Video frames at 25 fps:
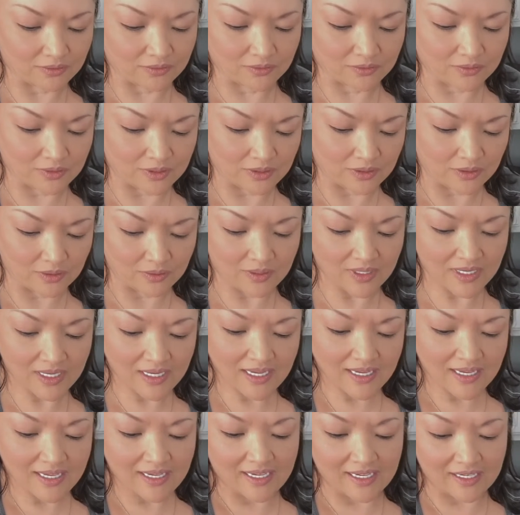you know,
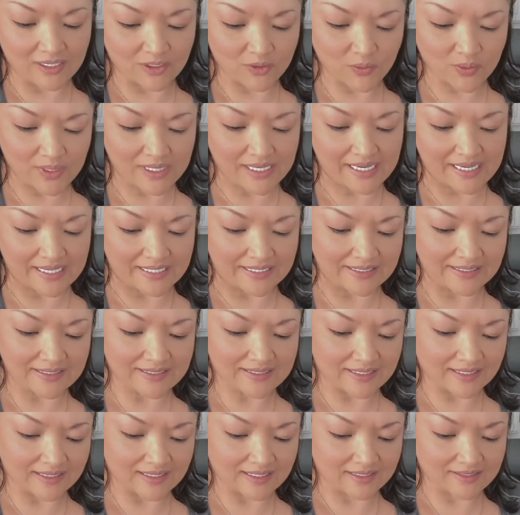ingredients
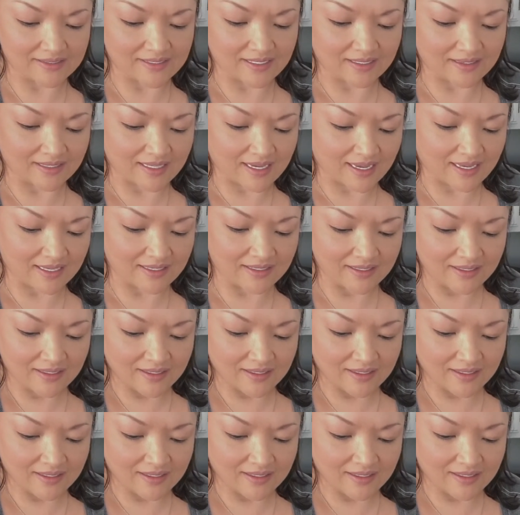and things like that.